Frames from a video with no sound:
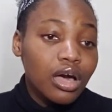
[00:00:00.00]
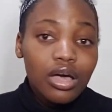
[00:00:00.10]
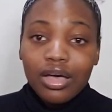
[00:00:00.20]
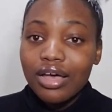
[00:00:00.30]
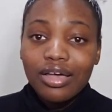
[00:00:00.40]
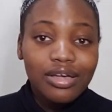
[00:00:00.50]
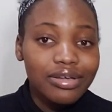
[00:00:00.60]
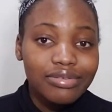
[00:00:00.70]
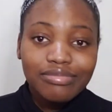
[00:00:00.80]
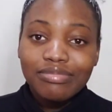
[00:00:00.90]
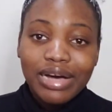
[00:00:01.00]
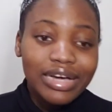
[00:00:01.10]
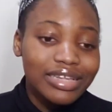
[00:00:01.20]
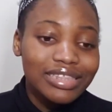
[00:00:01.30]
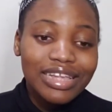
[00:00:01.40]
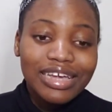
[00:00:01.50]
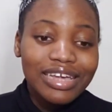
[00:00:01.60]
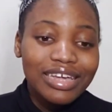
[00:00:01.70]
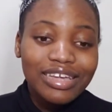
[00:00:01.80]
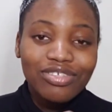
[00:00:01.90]
ah man
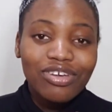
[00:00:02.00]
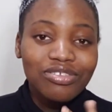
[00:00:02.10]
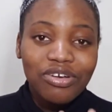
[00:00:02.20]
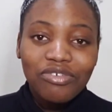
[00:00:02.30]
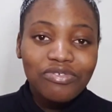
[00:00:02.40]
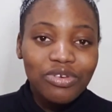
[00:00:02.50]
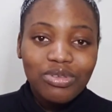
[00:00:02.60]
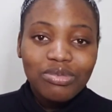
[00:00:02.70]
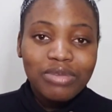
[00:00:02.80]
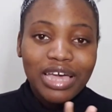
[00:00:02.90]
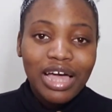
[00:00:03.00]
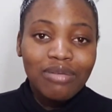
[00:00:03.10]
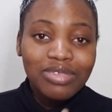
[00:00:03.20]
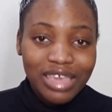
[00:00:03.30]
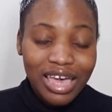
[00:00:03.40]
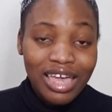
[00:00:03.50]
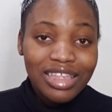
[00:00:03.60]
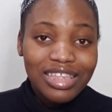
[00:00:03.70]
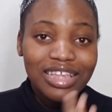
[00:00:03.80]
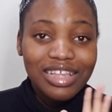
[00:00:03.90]
like it just confused me i'm
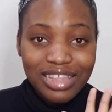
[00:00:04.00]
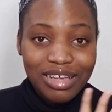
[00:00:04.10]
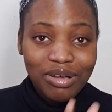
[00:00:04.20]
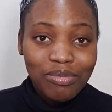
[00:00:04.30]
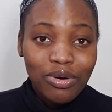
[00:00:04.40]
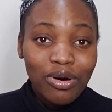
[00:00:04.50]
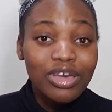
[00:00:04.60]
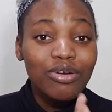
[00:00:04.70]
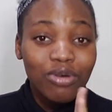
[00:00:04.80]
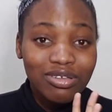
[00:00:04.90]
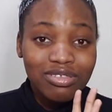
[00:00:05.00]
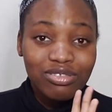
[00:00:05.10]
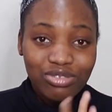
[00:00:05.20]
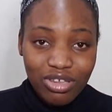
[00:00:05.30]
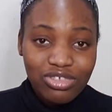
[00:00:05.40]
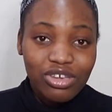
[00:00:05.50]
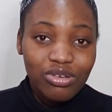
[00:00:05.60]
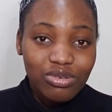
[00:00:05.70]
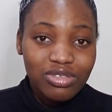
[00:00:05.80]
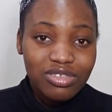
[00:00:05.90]
scared but it was such a
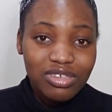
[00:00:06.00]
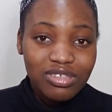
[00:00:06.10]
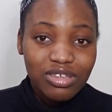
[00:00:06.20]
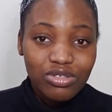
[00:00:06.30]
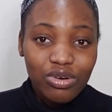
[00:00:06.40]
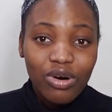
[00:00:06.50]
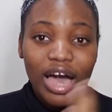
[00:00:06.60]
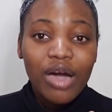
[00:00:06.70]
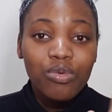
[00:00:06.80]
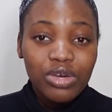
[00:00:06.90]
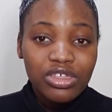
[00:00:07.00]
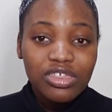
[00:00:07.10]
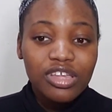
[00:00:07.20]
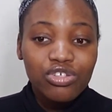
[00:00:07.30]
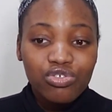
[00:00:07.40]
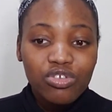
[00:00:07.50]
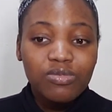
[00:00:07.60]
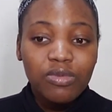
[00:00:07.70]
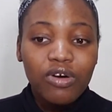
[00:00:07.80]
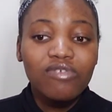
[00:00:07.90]
good season though i wish they showed
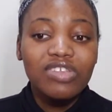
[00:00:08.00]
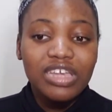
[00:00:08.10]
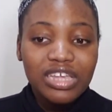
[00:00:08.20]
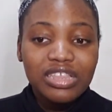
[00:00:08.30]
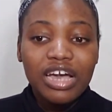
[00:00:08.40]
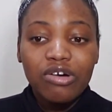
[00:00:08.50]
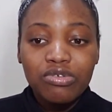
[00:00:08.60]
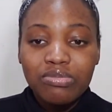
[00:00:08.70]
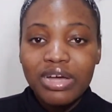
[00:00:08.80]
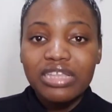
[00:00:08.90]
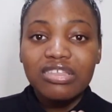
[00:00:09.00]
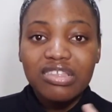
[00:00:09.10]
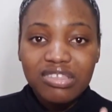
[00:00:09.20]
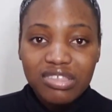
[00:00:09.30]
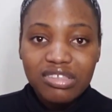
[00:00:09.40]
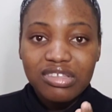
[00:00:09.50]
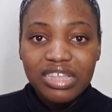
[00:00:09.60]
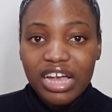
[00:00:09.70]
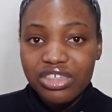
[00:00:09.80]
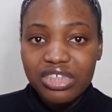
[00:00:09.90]
more of the indian woman in this
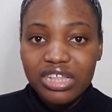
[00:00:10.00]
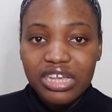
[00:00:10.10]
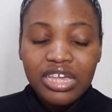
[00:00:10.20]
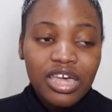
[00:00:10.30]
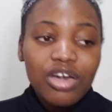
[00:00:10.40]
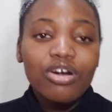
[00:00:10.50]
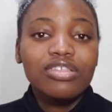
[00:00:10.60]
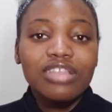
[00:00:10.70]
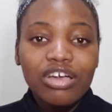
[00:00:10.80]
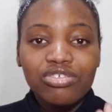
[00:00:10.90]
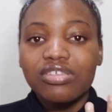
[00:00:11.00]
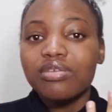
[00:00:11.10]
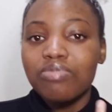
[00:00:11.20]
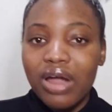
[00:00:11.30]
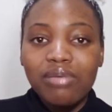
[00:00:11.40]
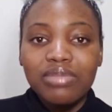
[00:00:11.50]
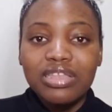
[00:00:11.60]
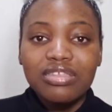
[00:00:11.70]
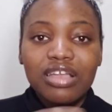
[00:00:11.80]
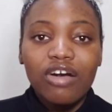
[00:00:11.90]
season actually because now she's the prime
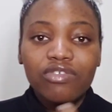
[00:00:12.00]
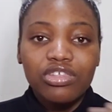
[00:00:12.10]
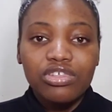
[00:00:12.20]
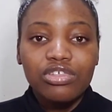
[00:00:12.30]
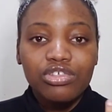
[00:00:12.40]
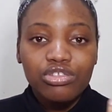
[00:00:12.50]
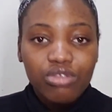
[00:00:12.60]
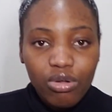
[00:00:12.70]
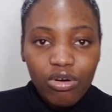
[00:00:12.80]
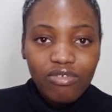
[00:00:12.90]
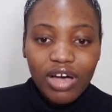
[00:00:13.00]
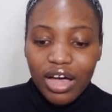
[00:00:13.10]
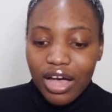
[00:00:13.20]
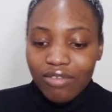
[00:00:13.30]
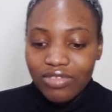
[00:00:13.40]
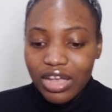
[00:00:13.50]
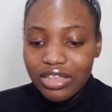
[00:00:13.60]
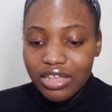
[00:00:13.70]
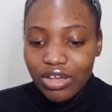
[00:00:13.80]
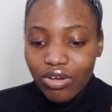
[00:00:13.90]
minister obviously she took over
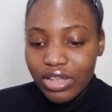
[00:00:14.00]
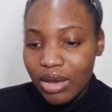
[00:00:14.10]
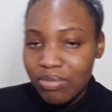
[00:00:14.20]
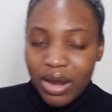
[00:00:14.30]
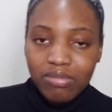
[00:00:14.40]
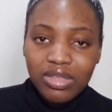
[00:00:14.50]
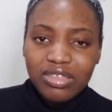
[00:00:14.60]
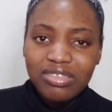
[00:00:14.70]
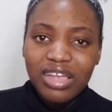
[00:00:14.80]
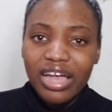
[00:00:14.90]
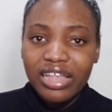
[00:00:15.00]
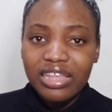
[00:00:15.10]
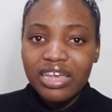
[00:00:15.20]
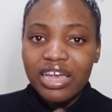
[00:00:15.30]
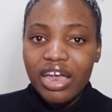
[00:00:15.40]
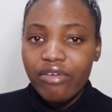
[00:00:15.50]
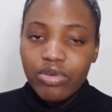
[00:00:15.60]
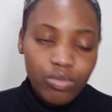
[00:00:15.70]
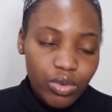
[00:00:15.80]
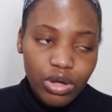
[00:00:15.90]
after the other prime minister
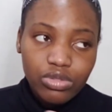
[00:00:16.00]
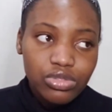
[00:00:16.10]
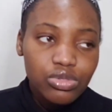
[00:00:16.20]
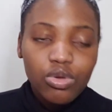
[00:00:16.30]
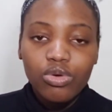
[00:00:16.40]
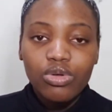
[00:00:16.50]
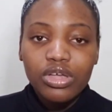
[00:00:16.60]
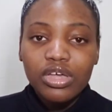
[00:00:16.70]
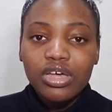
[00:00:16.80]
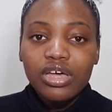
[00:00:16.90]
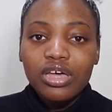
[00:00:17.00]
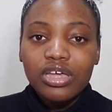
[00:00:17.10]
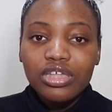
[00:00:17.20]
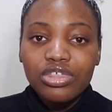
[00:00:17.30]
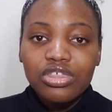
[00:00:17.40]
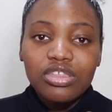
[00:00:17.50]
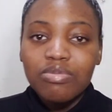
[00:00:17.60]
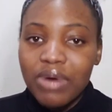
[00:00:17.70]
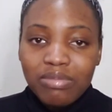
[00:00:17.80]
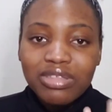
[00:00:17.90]
errinwright so she's
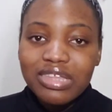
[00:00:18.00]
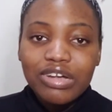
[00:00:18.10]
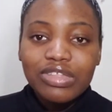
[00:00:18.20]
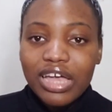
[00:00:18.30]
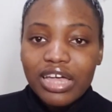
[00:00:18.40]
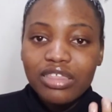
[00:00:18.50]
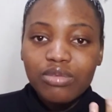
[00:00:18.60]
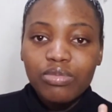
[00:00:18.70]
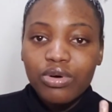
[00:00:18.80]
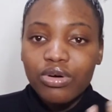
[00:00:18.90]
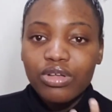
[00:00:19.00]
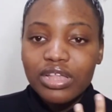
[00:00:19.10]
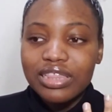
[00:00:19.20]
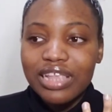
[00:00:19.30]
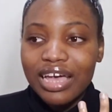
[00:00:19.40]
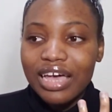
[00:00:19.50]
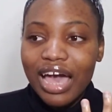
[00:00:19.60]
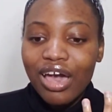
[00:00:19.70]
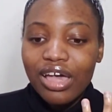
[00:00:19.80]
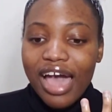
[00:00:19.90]
the prime minister on earth but like
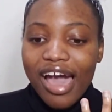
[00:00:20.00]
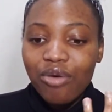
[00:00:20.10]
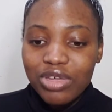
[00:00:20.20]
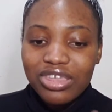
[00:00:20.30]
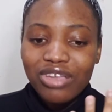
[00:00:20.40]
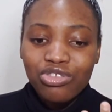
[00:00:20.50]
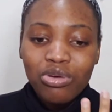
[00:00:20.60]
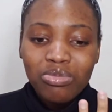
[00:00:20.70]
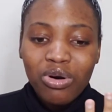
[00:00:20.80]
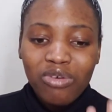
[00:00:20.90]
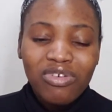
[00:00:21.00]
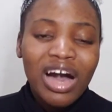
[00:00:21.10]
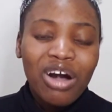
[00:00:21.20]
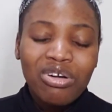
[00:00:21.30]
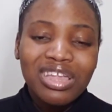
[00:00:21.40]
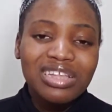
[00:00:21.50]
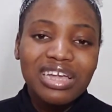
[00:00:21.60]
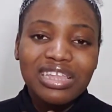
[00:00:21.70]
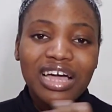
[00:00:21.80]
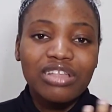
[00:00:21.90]
i i wish i saw more of her other
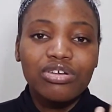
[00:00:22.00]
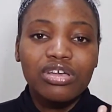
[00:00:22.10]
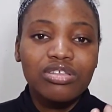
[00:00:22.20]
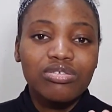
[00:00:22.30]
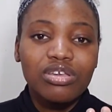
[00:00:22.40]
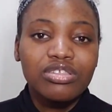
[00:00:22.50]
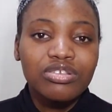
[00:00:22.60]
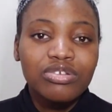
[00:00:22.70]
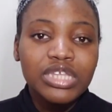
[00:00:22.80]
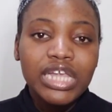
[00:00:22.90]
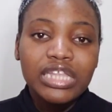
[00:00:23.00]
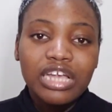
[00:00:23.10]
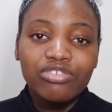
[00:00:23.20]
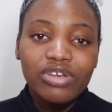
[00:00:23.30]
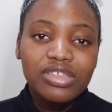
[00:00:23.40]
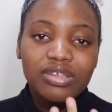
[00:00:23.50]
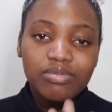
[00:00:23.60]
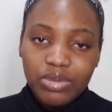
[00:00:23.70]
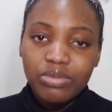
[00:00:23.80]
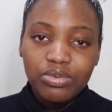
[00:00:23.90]
than her talking to a screen and
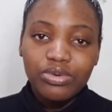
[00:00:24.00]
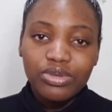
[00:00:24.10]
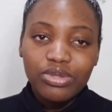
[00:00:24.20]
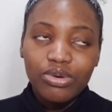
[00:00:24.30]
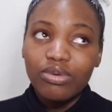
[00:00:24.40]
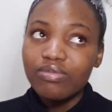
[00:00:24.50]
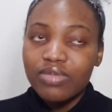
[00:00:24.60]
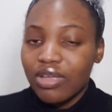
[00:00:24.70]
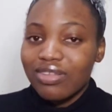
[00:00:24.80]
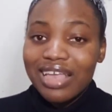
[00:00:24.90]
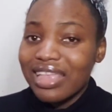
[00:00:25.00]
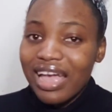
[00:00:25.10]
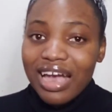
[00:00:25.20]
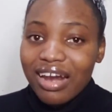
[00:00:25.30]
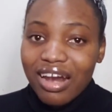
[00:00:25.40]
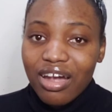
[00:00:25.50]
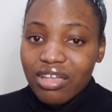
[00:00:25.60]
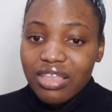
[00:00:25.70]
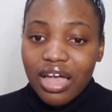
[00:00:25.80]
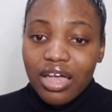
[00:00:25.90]
addressing people you know because i like her
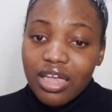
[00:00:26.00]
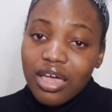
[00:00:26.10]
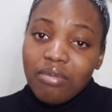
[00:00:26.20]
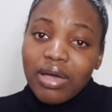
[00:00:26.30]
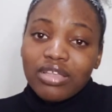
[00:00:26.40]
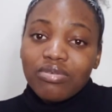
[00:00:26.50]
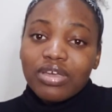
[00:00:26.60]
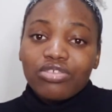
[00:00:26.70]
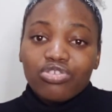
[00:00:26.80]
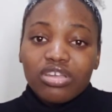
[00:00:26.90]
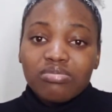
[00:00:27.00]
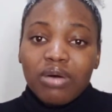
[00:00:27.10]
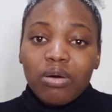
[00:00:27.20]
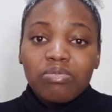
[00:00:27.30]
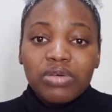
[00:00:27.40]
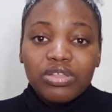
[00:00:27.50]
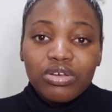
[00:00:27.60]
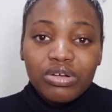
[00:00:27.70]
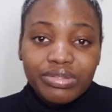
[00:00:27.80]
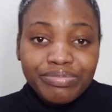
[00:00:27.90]
character but anyway it's just my
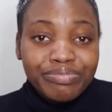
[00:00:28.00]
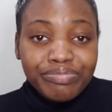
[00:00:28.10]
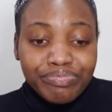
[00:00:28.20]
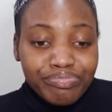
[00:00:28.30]
opinion